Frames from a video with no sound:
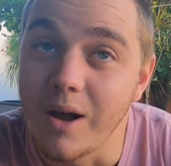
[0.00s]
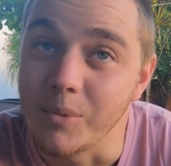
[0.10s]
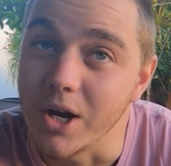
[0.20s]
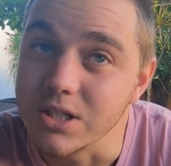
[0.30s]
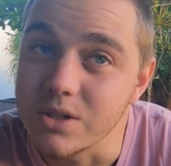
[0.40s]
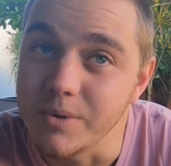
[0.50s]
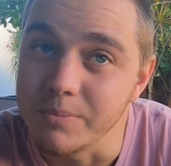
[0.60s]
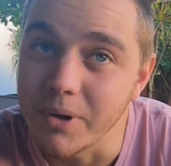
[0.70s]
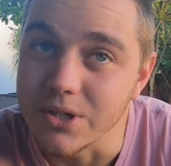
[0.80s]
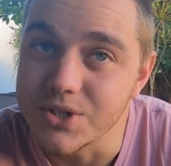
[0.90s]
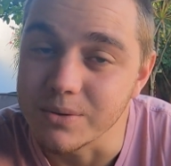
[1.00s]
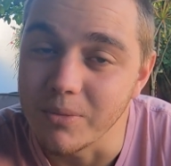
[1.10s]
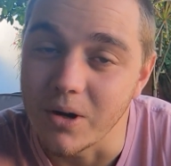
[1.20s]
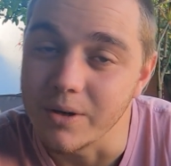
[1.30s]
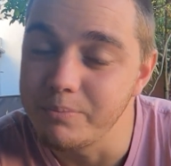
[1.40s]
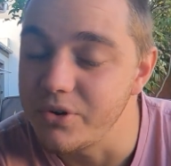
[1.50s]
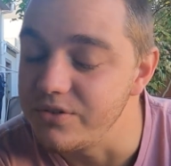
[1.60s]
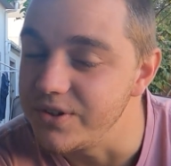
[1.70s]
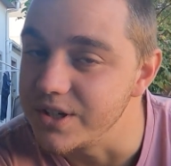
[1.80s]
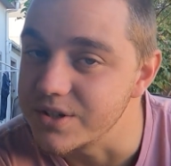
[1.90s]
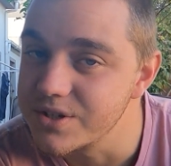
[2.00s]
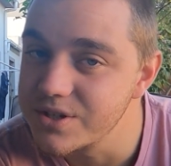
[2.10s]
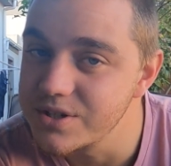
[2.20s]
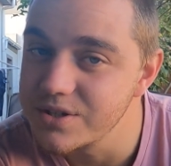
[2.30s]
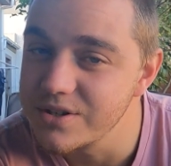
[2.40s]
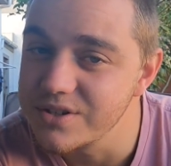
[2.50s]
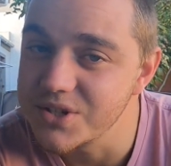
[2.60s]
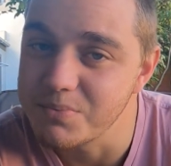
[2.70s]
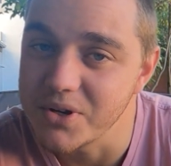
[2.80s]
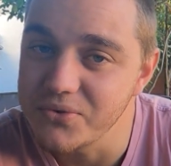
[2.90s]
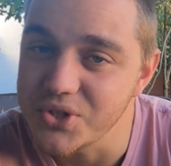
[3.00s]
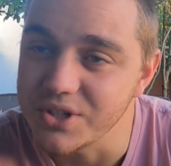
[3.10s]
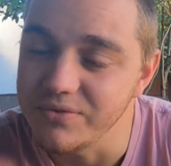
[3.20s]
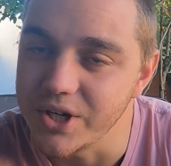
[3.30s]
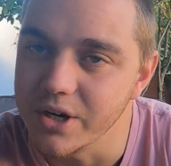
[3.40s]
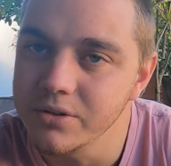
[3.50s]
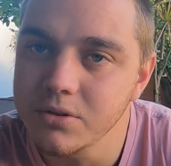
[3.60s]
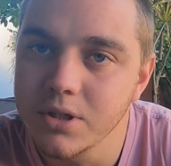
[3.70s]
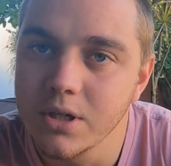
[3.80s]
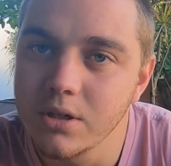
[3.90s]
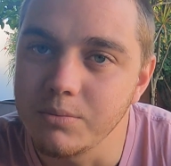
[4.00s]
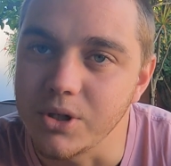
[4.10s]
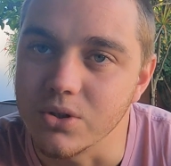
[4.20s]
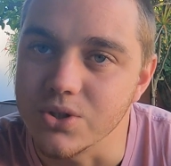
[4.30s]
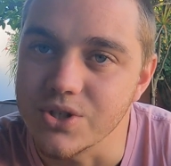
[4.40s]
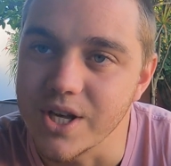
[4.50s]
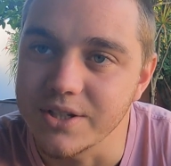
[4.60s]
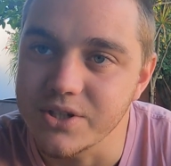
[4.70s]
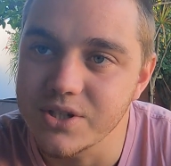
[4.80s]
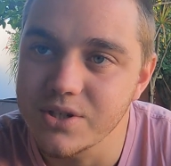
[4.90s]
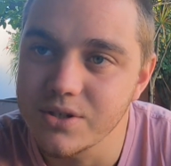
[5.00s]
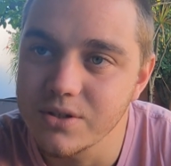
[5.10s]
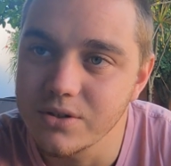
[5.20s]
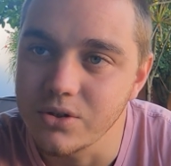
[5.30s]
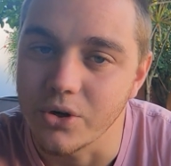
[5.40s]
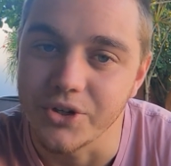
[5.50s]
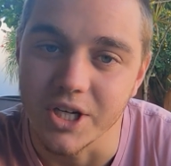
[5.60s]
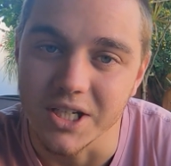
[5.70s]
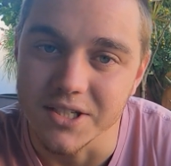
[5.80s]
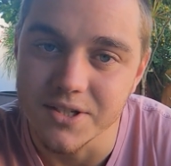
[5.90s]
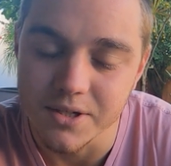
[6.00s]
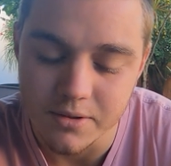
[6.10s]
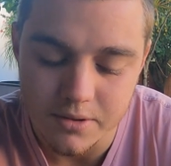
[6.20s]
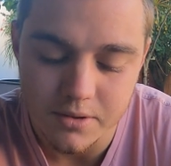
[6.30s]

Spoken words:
I'm going to be posting my previous spearfishing video because that's got deleted.